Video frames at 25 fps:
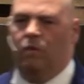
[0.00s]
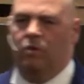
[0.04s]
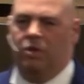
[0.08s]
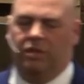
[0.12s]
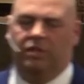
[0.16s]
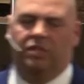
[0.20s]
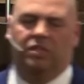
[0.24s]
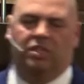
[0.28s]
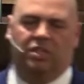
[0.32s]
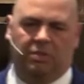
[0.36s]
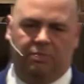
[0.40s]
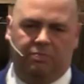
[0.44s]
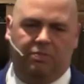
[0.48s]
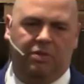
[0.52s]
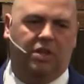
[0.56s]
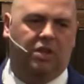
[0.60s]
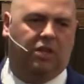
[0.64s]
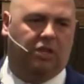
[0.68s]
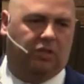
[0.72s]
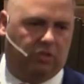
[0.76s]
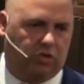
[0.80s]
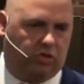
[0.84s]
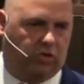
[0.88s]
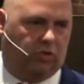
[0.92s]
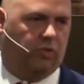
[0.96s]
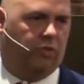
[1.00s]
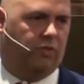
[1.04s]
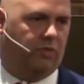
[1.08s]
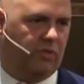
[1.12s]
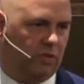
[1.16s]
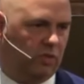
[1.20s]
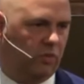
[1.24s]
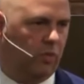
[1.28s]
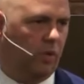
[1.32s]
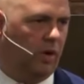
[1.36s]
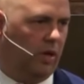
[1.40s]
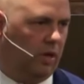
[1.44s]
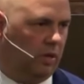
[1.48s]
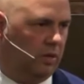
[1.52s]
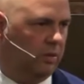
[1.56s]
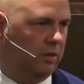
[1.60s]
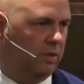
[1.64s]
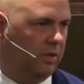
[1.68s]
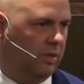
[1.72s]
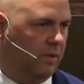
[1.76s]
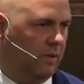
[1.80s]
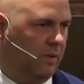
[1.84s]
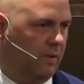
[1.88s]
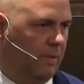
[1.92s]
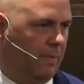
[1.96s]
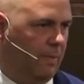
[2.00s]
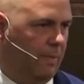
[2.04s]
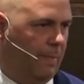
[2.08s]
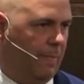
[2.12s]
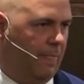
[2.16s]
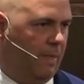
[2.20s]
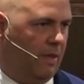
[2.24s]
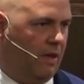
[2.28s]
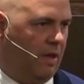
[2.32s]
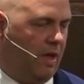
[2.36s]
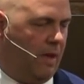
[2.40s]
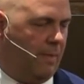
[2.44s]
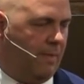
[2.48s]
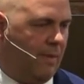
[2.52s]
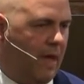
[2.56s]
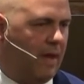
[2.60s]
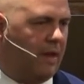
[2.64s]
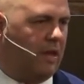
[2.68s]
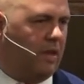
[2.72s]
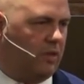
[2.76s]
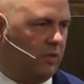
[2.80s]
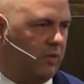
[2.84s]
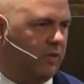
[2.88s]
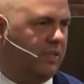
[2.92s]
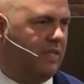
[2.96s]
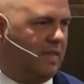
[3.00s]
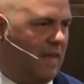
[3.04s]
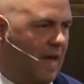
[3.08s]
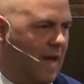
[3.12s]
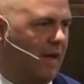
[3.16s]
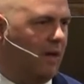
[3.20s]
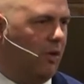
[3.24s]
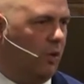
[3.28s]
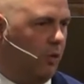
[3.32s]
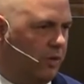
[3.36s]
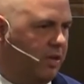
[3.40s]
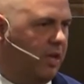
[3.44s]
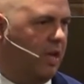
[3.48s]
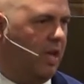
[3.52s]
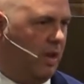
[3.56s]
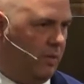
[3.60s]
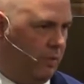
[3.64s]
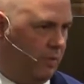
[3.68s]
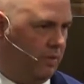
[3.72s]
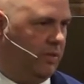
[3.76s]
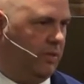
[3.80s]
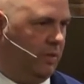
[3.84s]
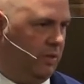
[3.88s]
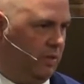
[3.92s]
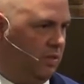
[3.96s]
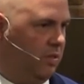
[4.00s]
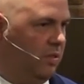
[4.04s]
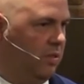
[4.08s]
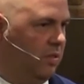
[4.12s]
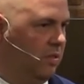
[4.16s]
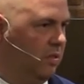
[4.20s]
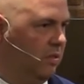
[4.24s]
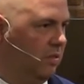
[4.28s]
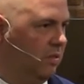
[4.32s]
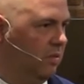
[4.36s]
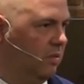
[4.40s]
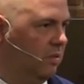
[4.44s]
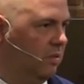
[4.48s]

We have to speak truth as well. Habakkuk was not okay with this.